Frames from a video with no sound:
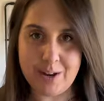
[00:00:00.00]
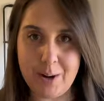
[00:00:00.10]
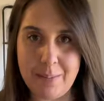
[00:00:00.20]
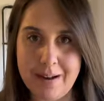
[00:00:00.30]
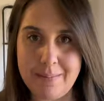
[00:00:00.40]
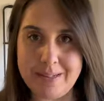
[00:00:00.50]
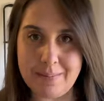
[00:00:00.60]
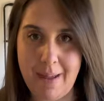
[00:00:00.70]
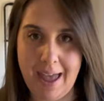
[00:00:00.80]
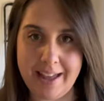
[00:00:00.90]
open up this
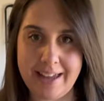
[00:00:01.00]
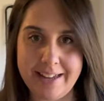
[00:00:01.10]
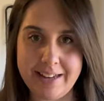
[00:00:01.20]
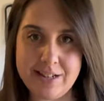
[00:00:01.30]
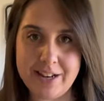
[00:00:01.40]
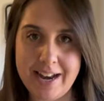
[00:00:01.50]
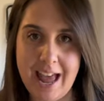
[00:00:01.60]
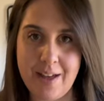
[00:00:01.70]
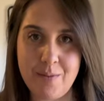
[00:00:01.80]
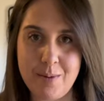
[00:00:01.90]
package and
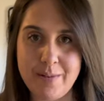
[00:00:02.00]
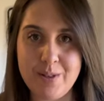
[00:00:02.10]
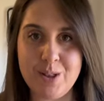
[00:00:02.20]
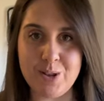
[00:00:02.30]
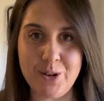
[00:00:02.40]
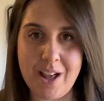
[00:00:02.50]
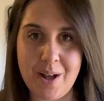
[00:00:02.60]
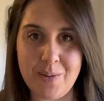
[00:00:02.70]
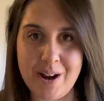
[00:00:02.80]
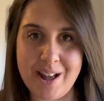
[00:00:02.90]
have a bit of a look at what I